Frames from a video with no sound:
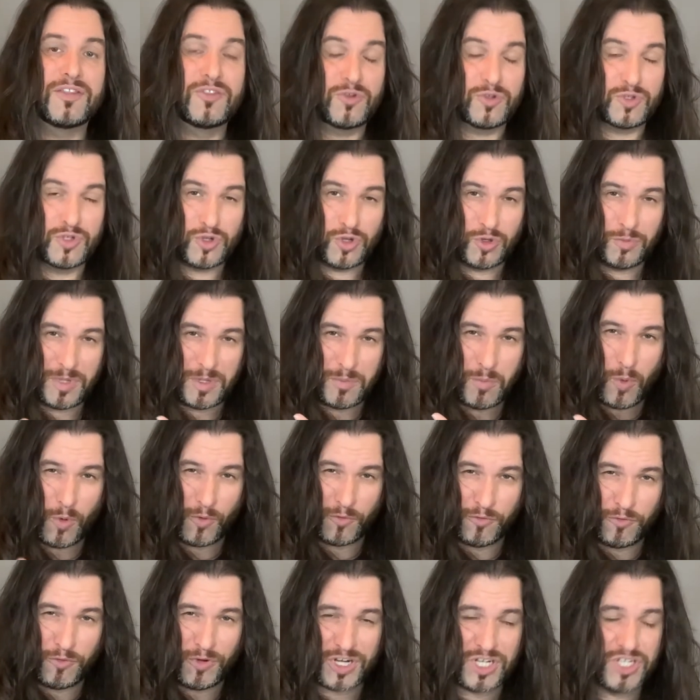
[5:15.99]
There's going to be more
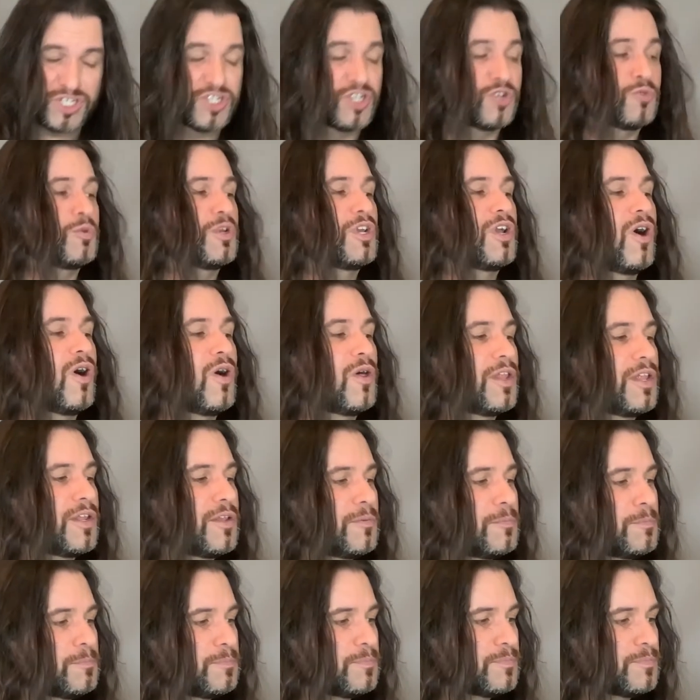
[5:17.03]
friction, we call it.